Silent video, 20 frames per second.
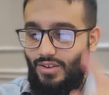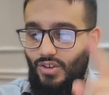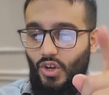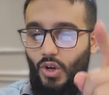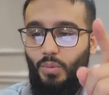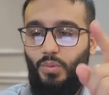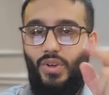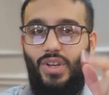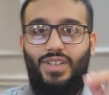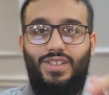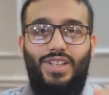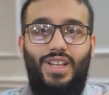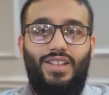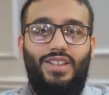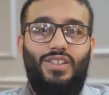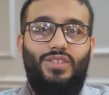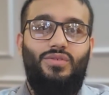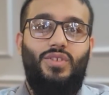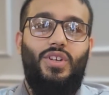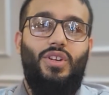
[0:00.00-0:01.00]
Hope you guys like
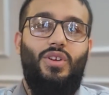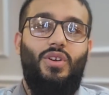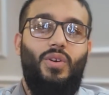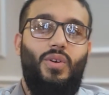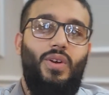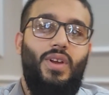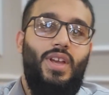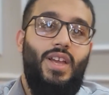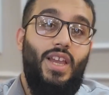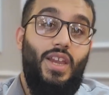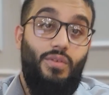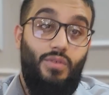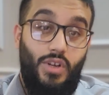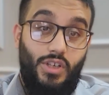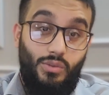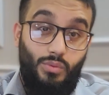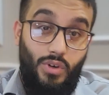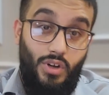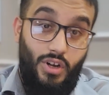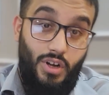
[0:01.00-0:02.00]
this video. If you
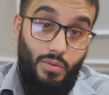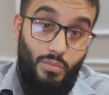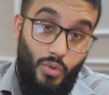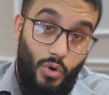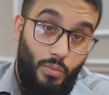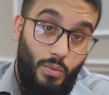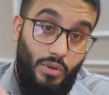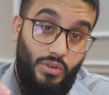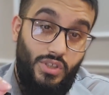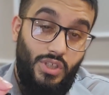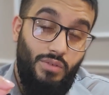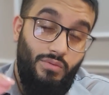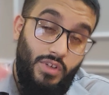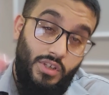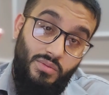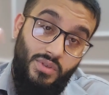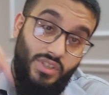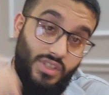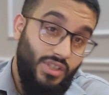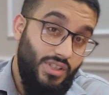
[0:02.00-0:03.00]
guys want to learn more about seed
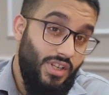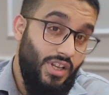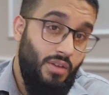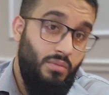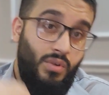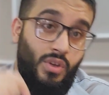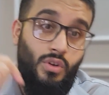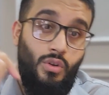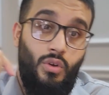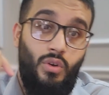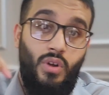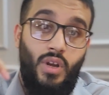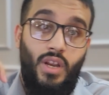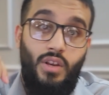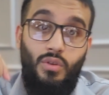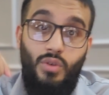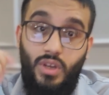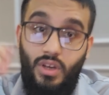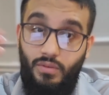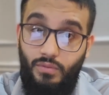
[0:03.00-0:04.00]
investments, just let me know.
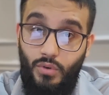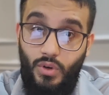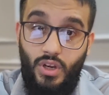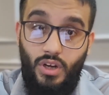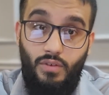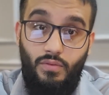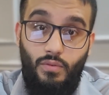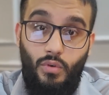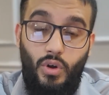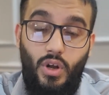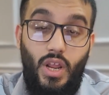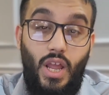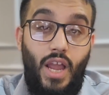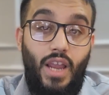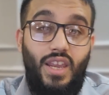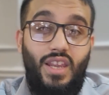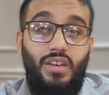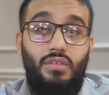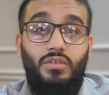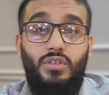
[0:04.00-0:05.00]
And if you can afford it,
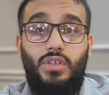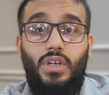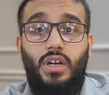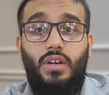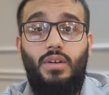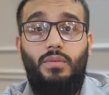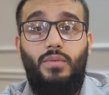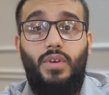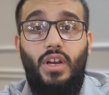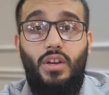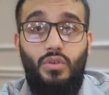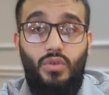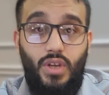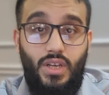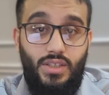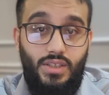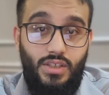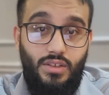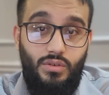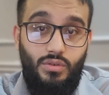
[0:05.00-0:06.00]
I can even start getting you
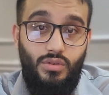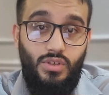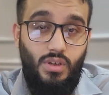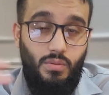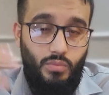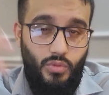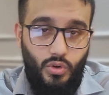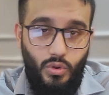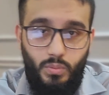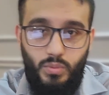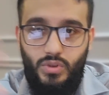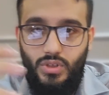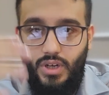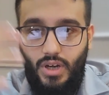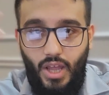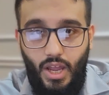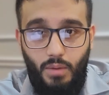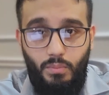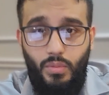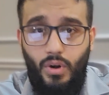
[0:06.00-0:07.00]
guys into some groups
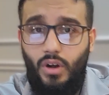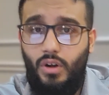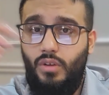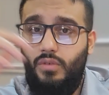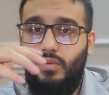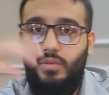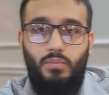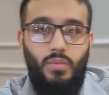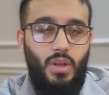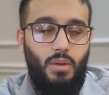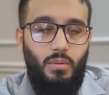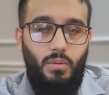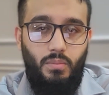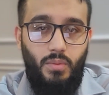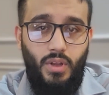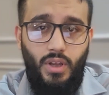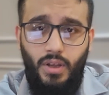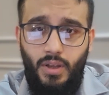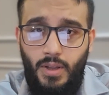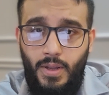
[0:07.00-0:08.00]
that I'm part of and blah blah
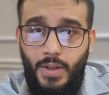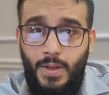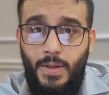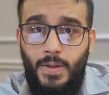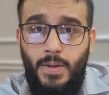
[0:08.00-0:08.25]
blah.